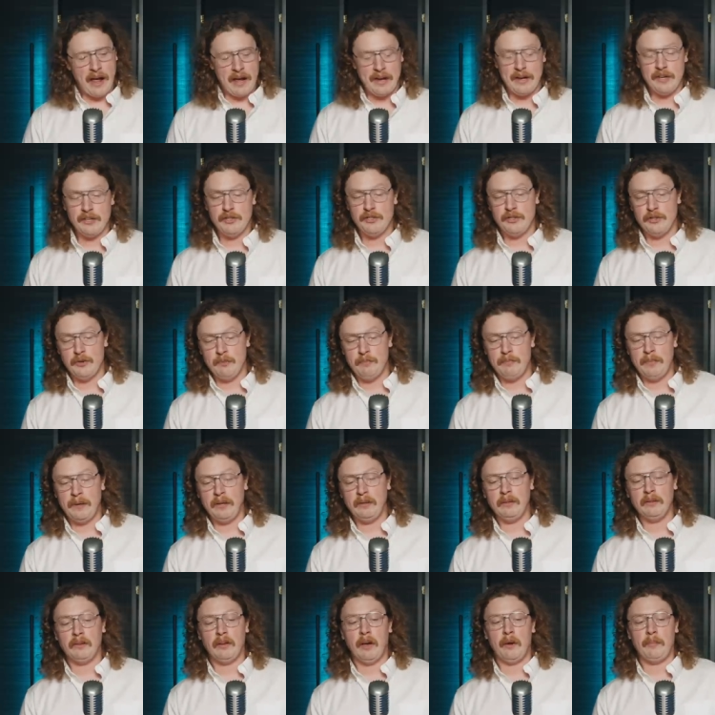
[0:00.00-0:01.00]
age, you
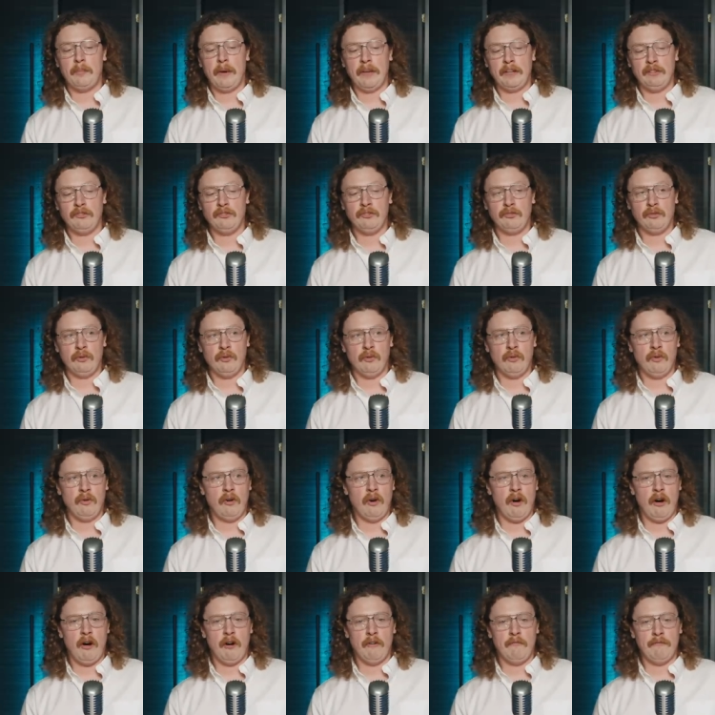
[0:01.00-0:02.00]
build up a
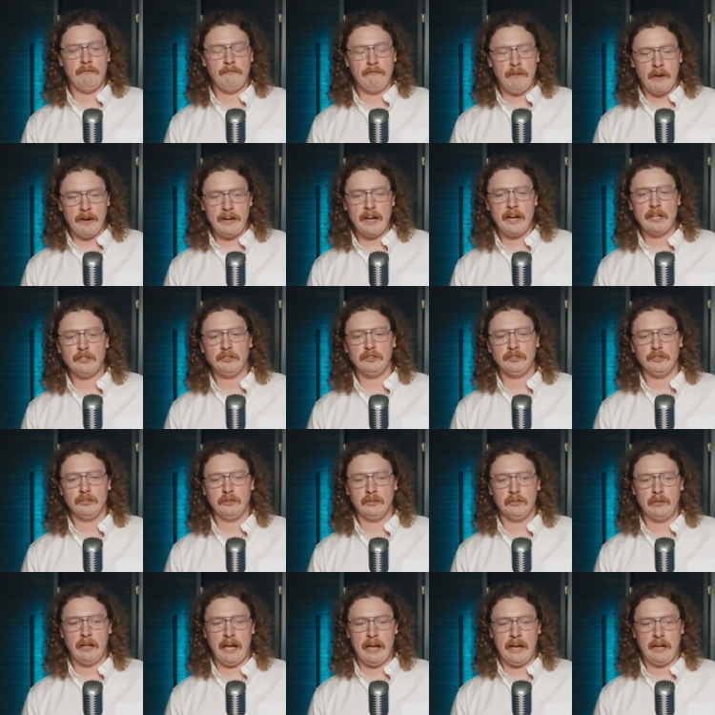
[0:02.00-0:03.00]
store of
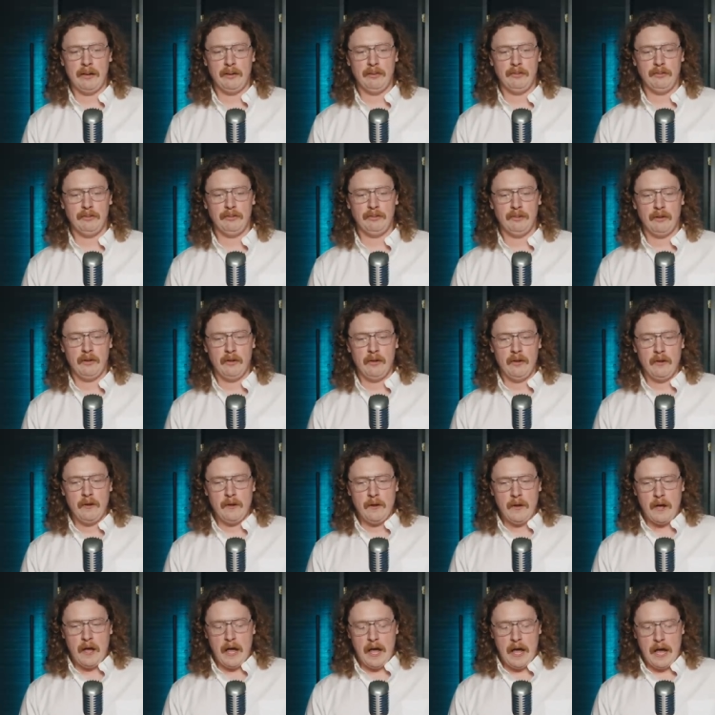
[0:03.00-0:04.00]
financial and
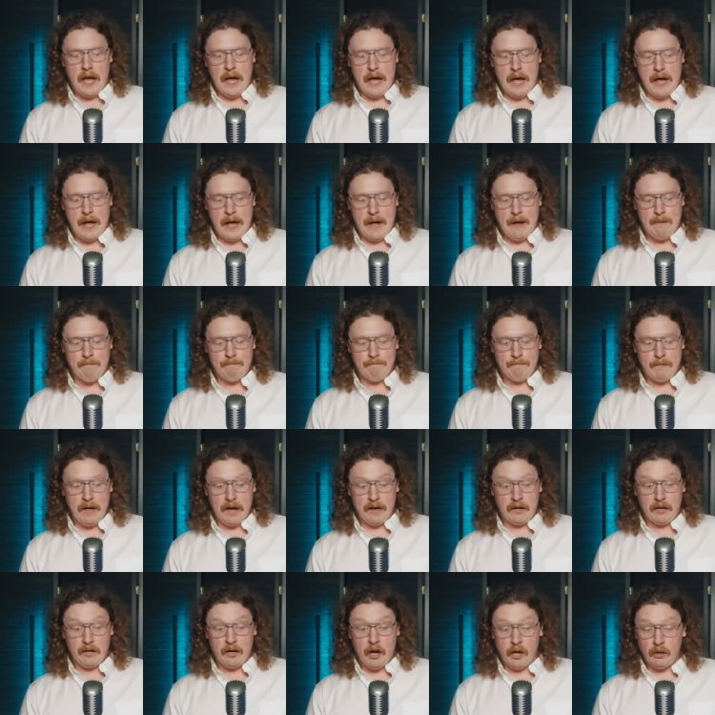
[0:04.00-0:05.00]
um,
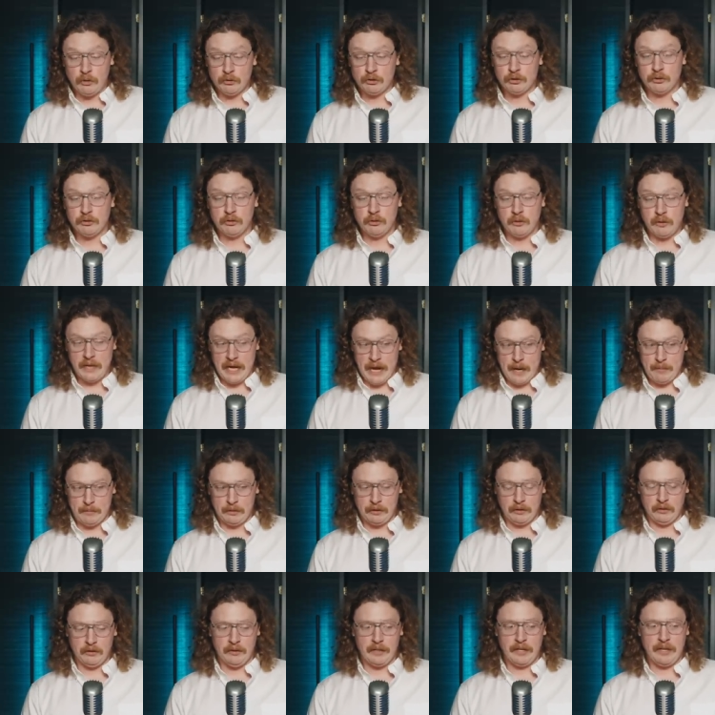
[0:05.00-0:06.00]
and cultural
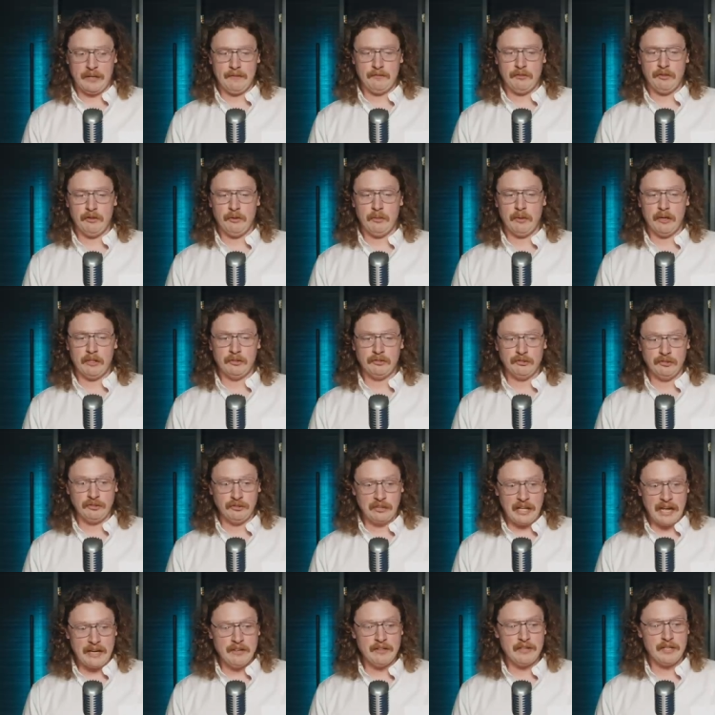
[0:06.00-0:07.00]
capital that mm-hmm. gives mm. you a
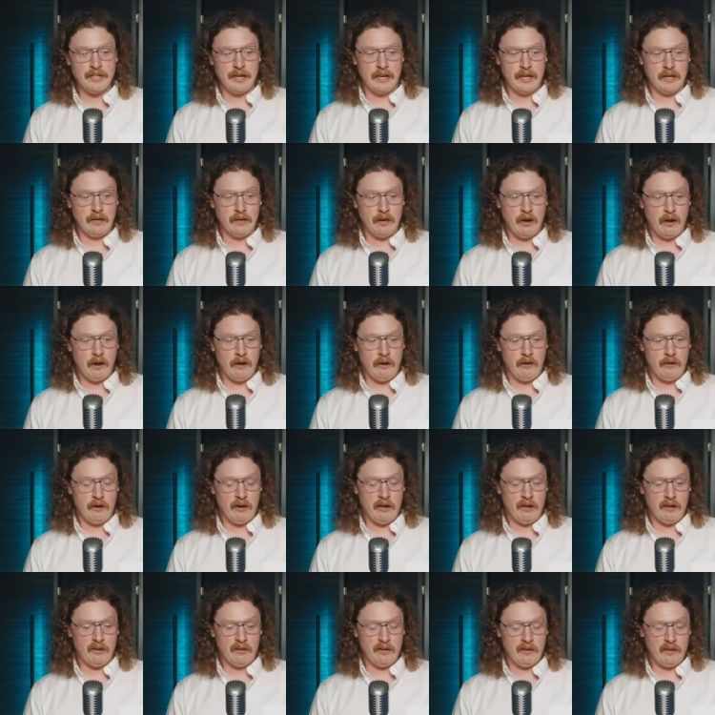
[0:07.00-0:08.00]
standing.
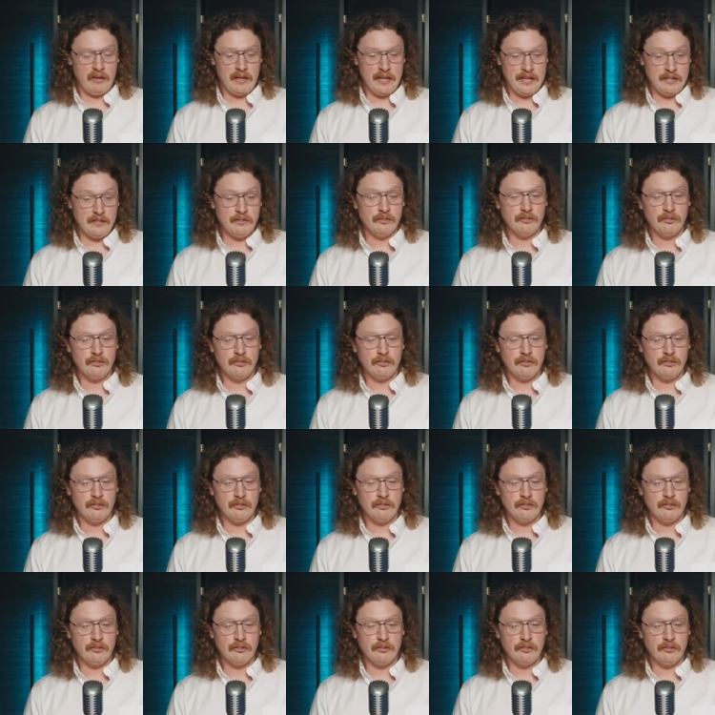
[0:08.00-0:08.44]
Uh, in